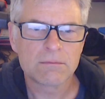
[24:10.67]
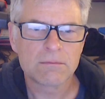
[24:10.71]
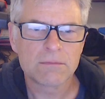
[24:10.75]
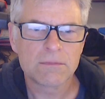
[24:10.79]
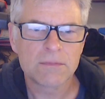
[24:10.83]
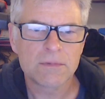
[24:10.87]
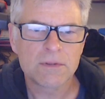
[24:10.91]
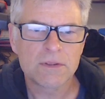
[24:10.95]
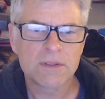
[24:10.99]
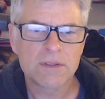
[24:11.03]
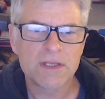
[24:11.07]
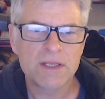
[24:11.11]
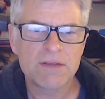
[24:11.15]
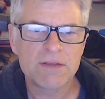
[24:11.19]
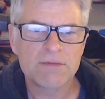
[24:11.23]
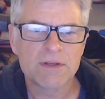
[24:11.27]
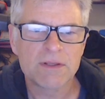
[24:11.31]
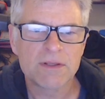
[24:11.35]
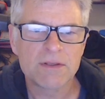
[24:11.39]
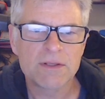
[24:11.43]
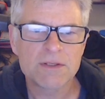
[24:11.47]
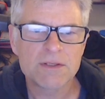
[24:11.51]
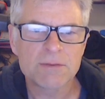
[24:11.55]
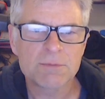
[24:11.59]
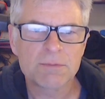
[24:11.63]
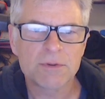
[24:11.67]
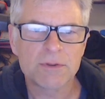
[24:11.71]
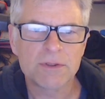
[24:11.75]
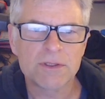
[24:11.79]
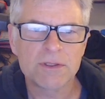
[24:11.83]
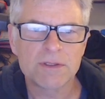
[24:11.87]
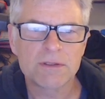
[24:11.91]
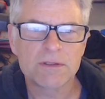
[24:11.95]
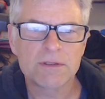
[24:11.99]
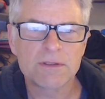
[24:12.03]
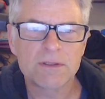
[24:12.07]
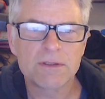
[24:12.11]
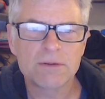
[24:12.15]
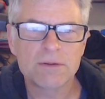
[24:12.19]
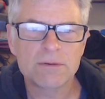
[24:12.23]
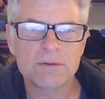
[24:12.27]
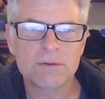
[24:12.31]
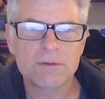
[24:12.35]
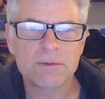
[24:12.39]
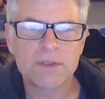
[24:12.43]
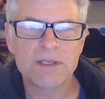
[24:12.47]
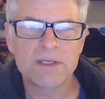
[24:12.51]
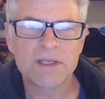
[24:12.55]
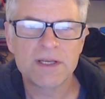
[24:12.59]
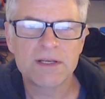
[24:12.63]
could even at this point go all the
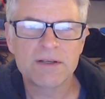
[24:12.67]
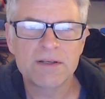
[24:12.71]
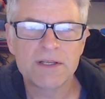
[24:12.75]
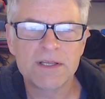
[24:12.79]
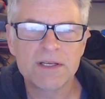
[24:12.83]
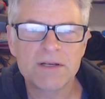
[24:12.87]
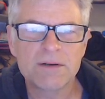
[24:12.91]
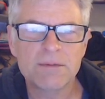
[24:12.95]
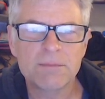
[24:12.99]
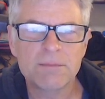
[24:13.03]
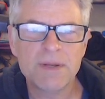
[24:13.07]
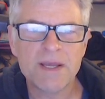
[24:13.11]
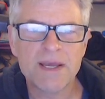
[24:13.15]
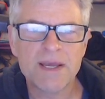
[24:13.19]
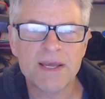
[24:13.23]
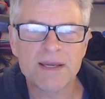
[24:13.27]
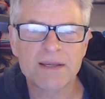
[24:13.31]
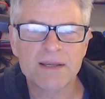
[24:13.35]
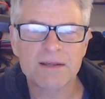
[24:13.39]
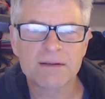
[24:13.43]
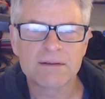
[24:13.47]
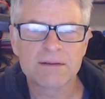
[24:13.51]
way down here and back.